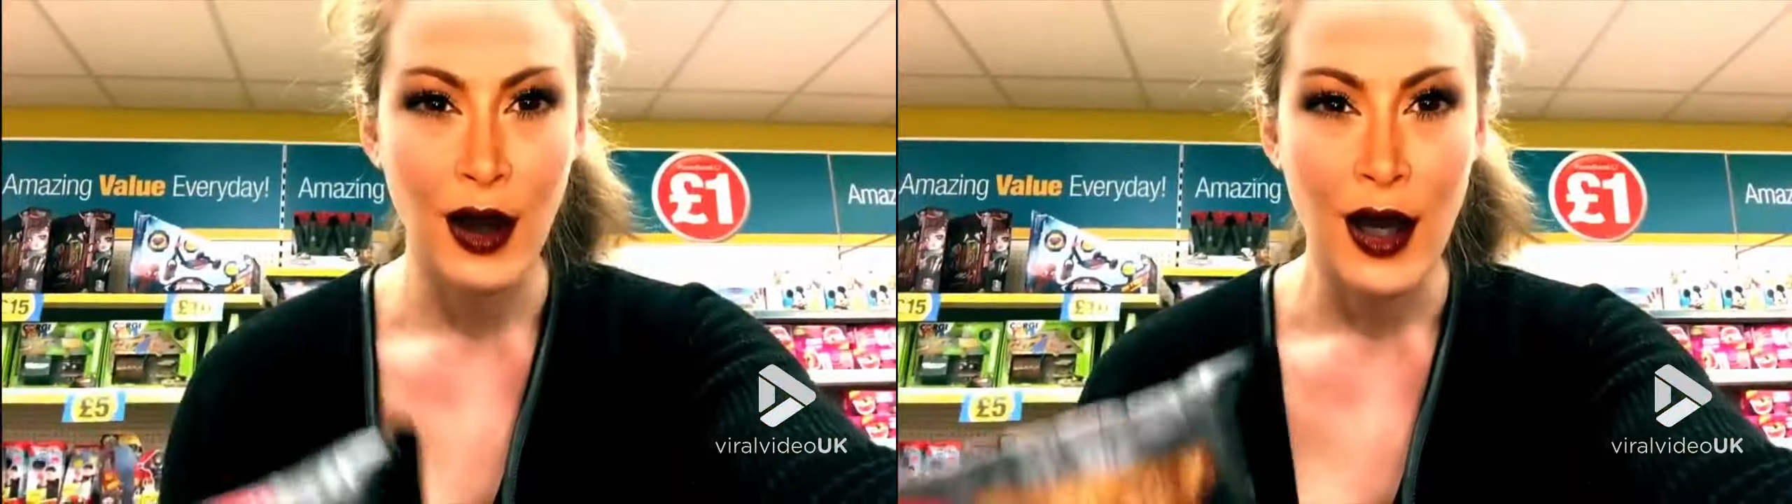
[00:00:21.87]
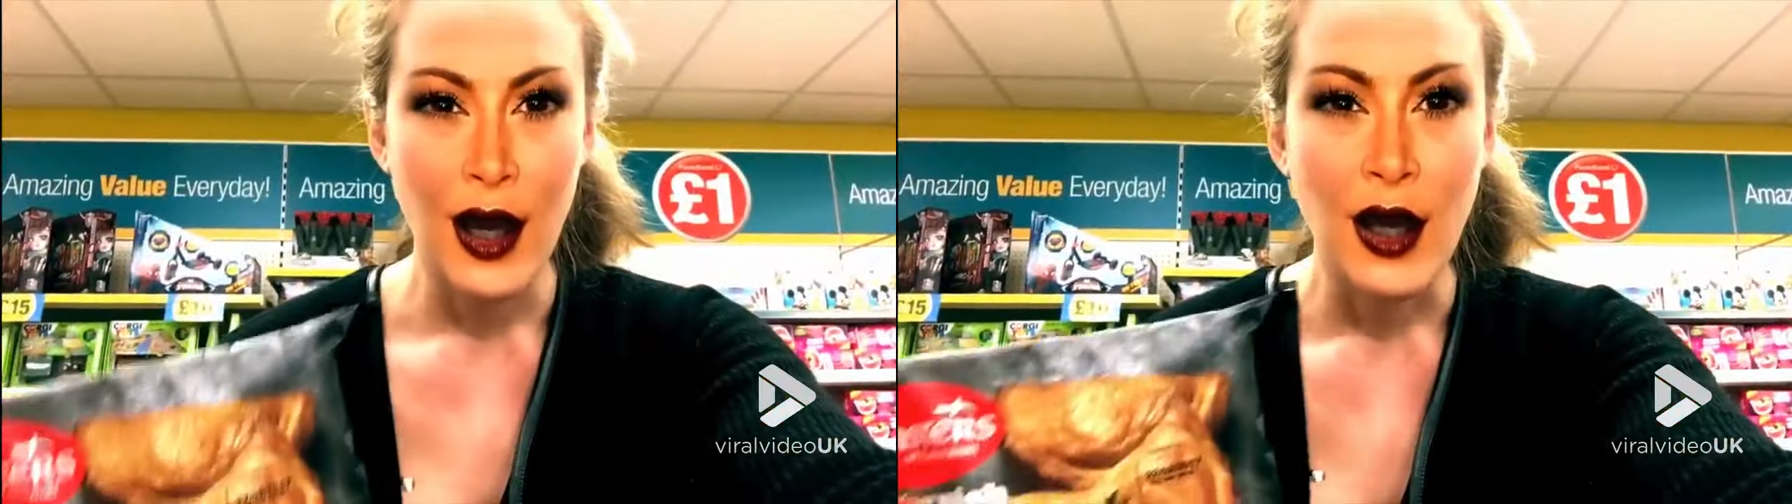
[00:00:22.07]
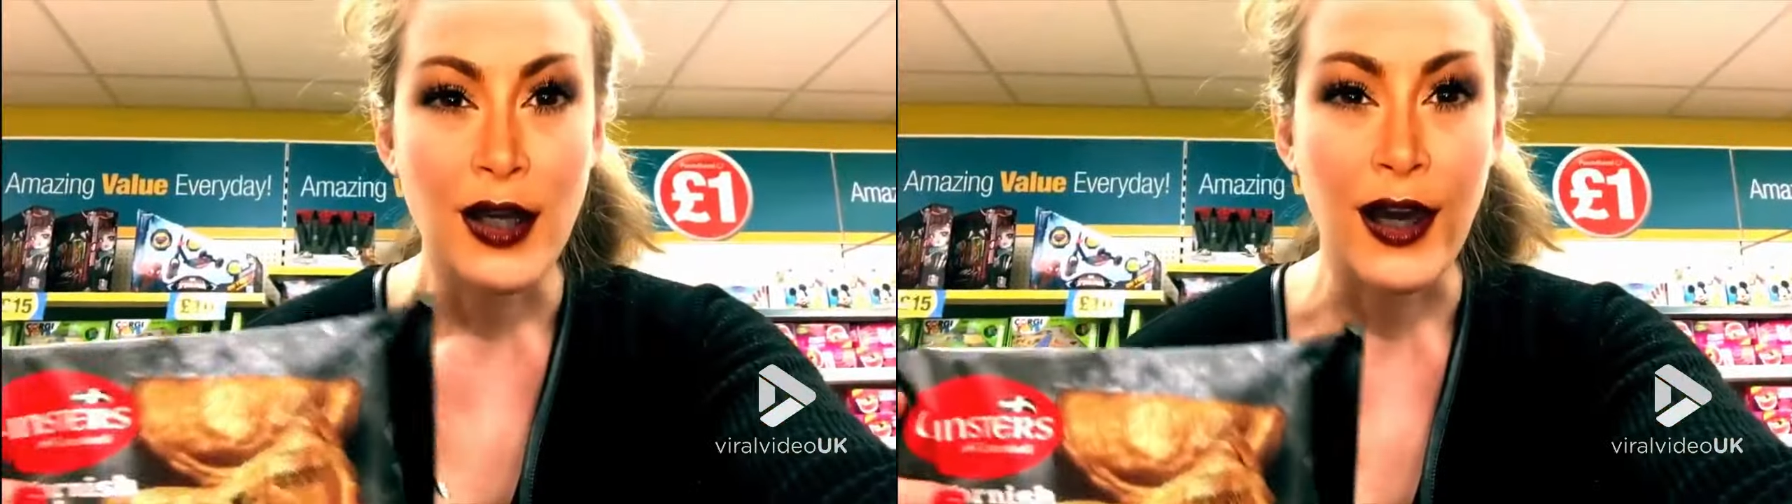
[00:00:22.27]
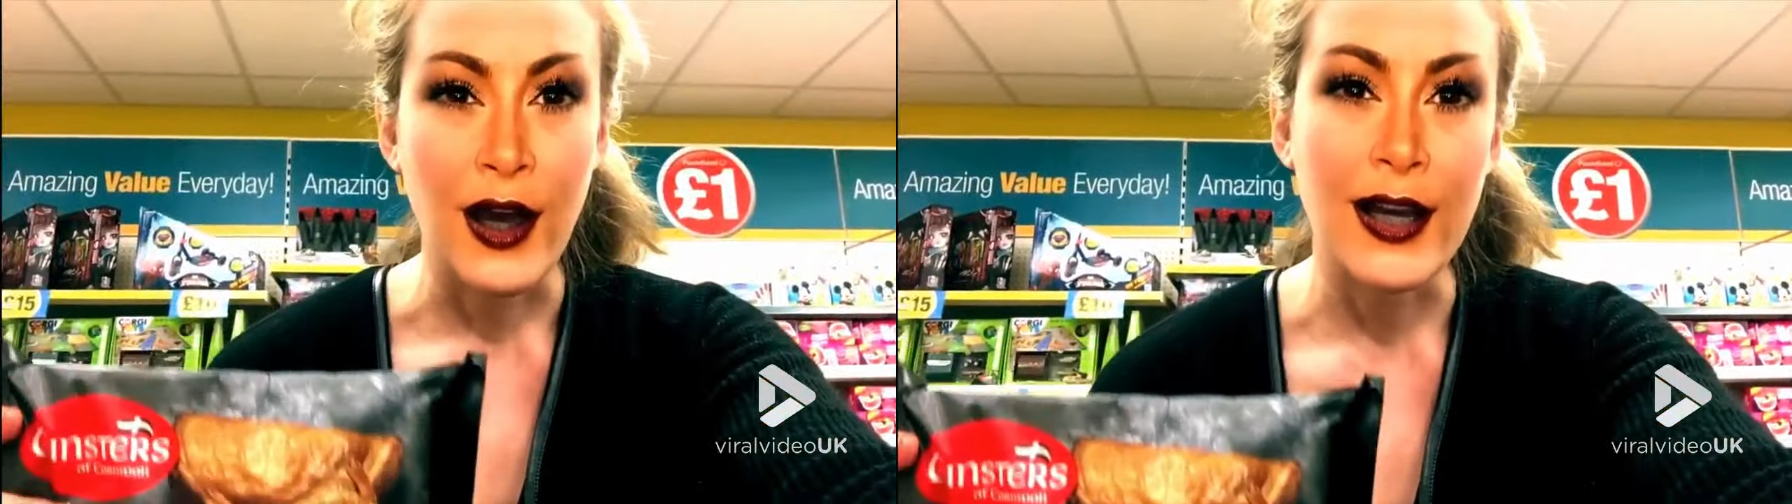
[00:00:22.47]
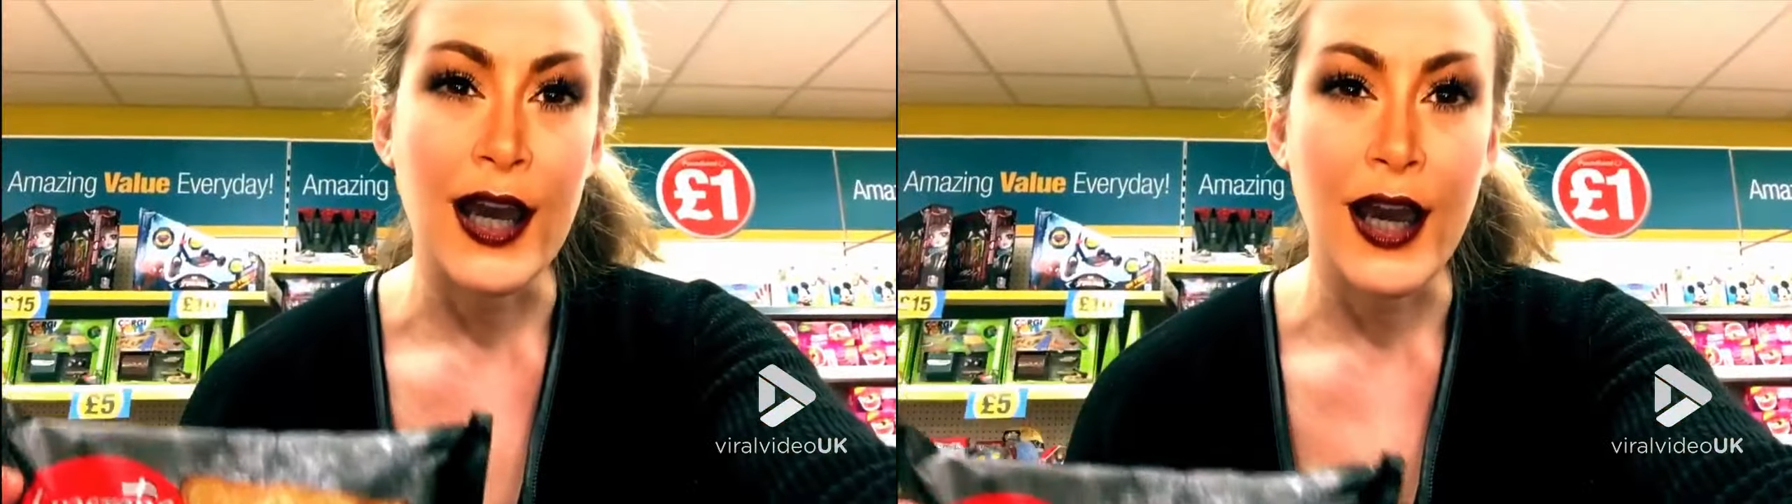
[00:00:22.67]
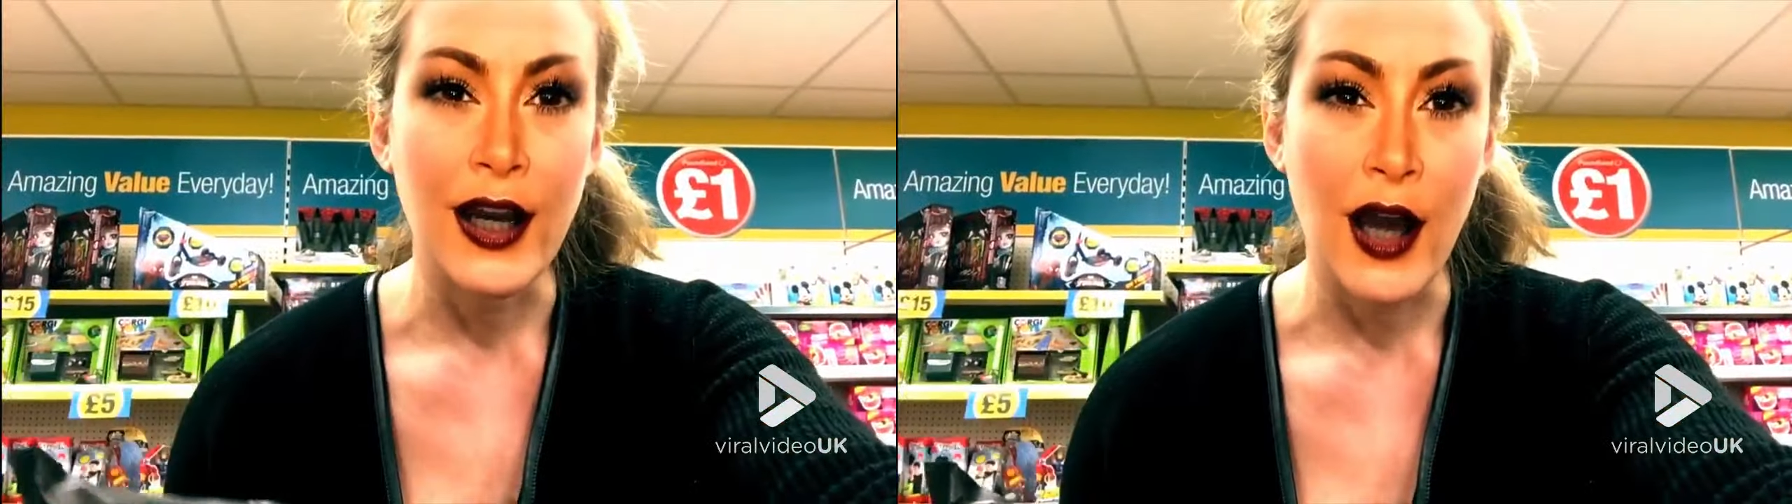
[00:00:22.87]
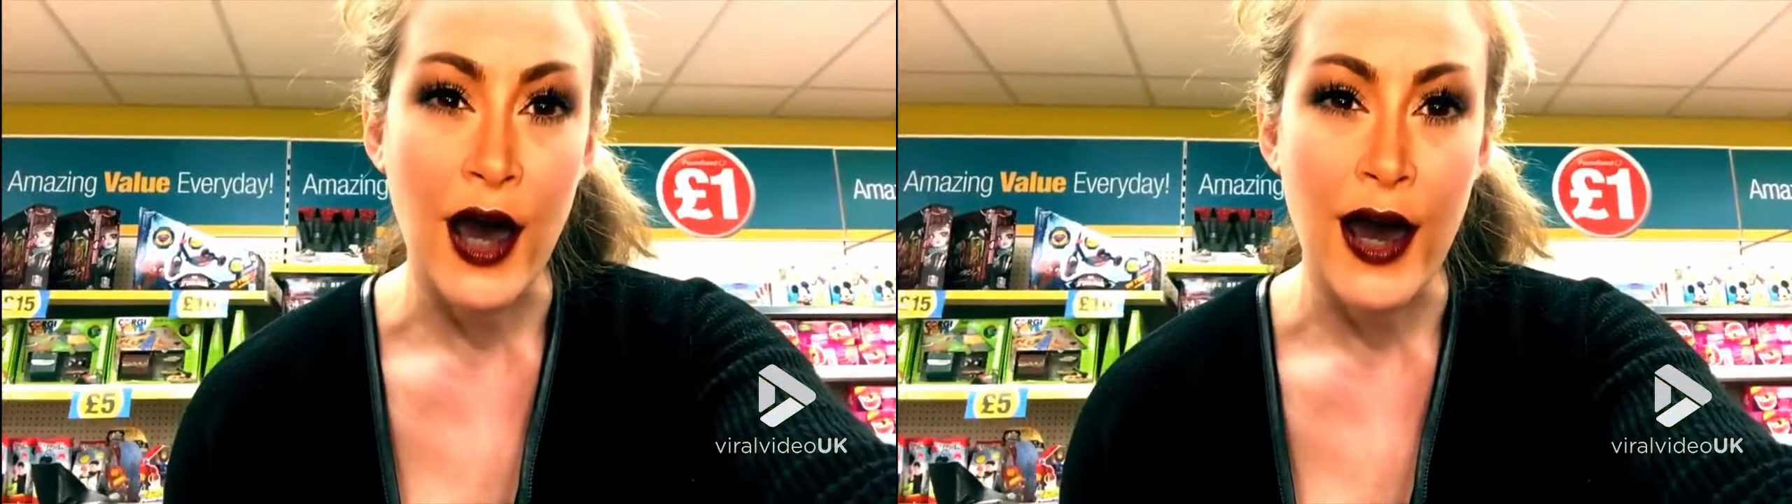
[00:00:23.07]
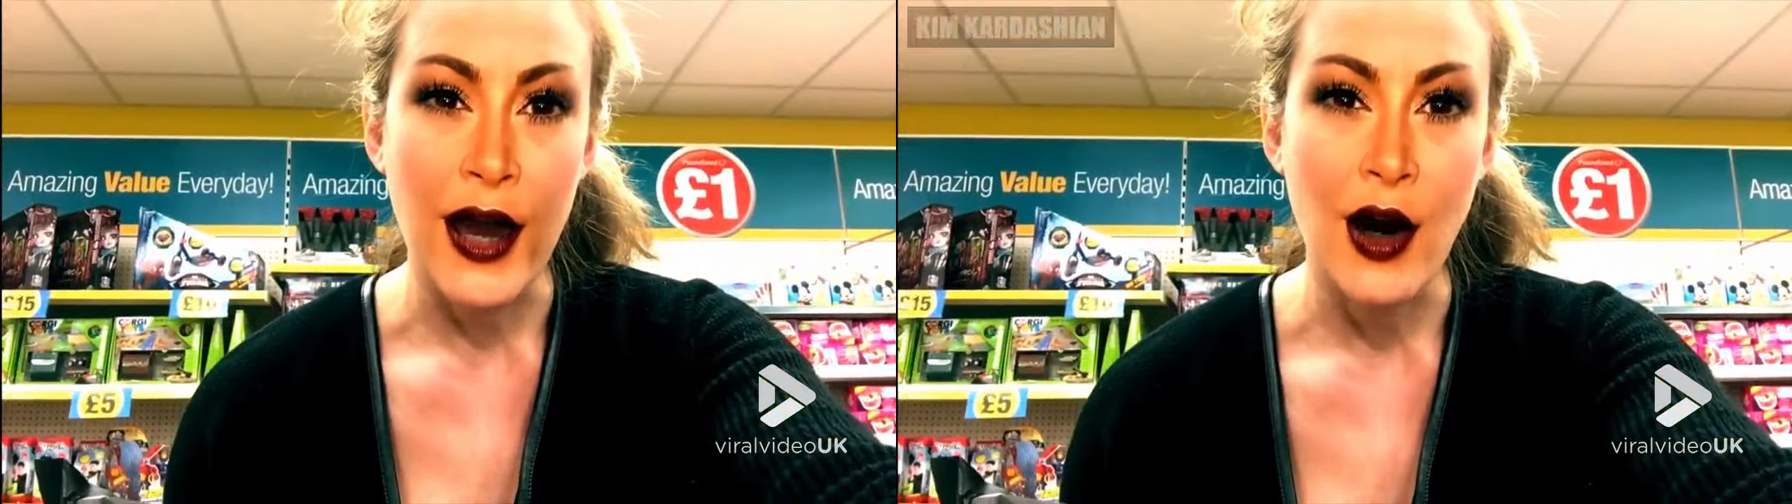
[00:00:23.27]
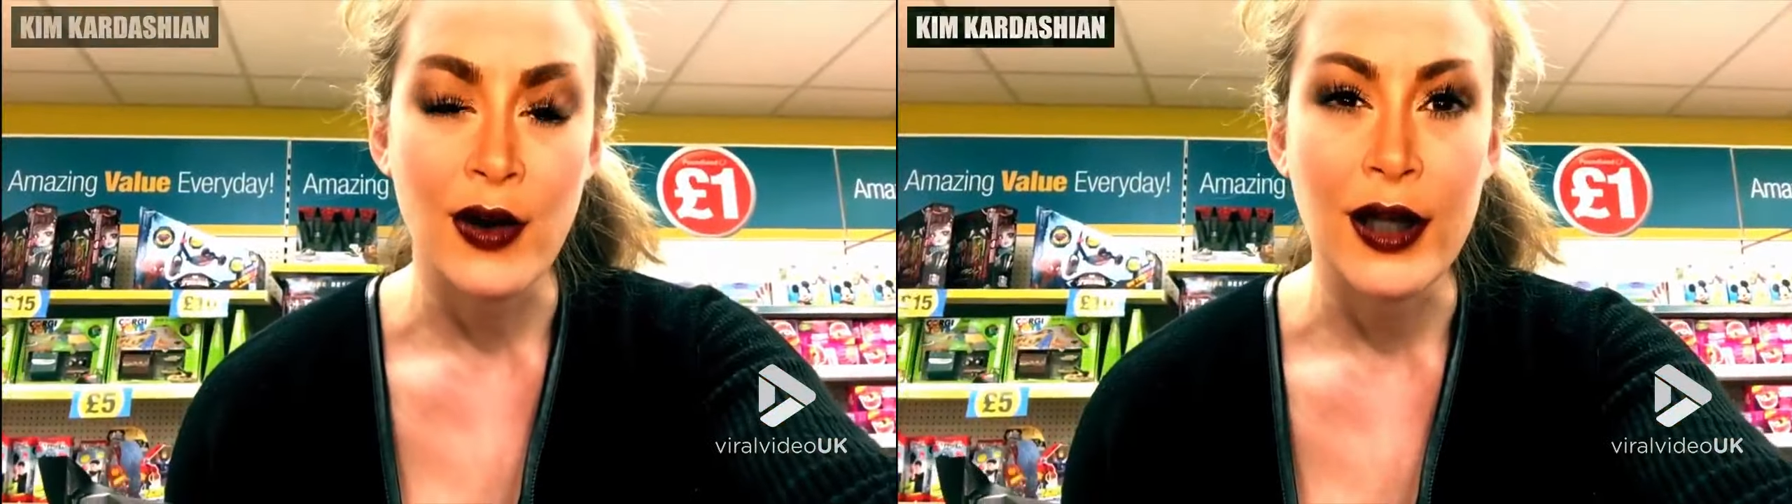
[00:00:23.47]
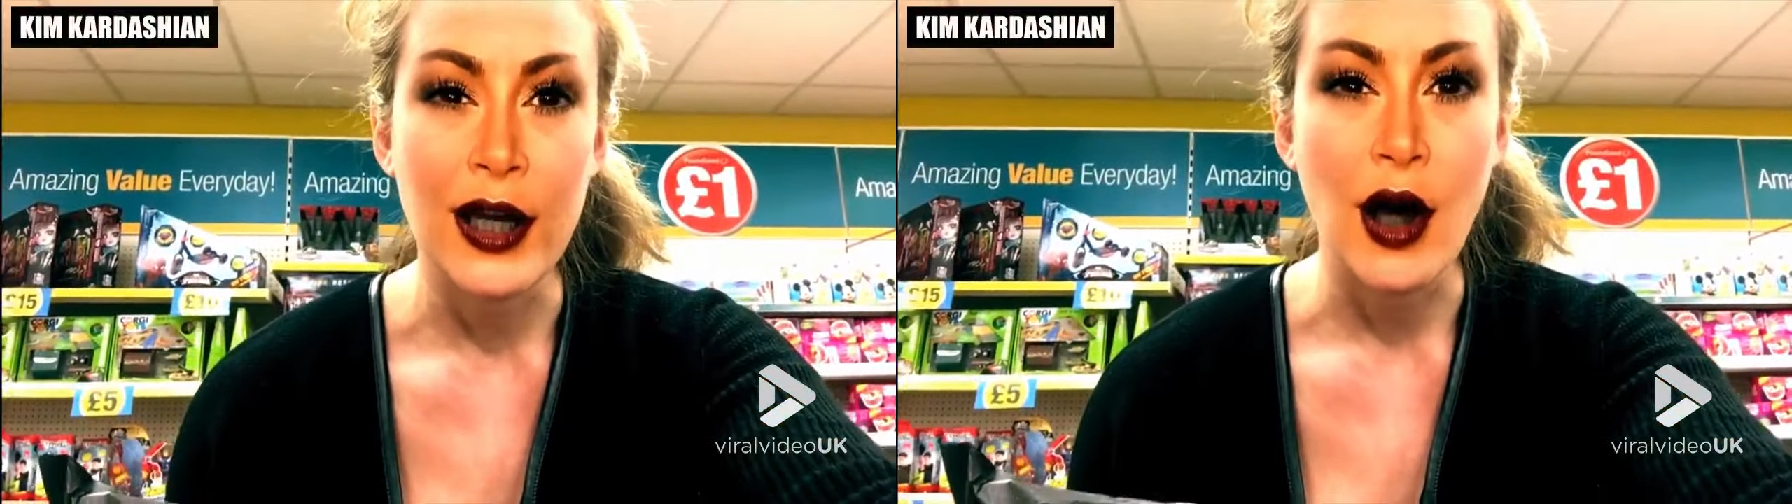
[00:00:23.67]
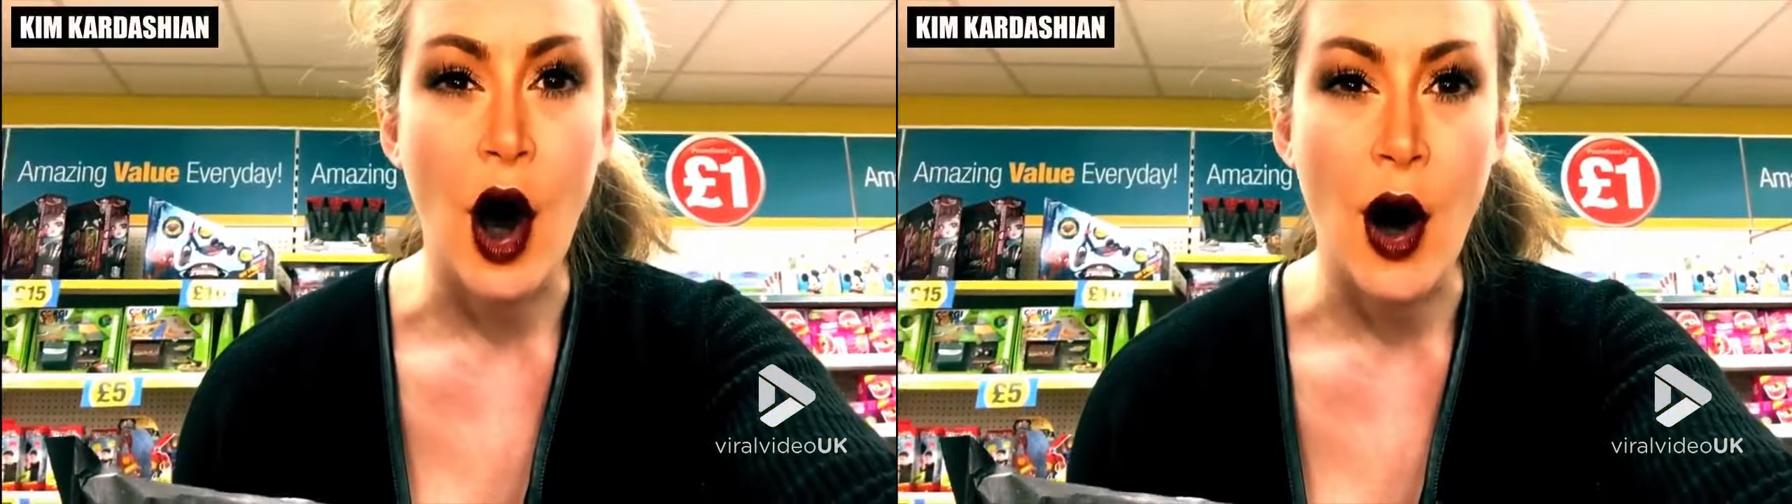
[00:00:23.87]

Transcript: Kanye and I are like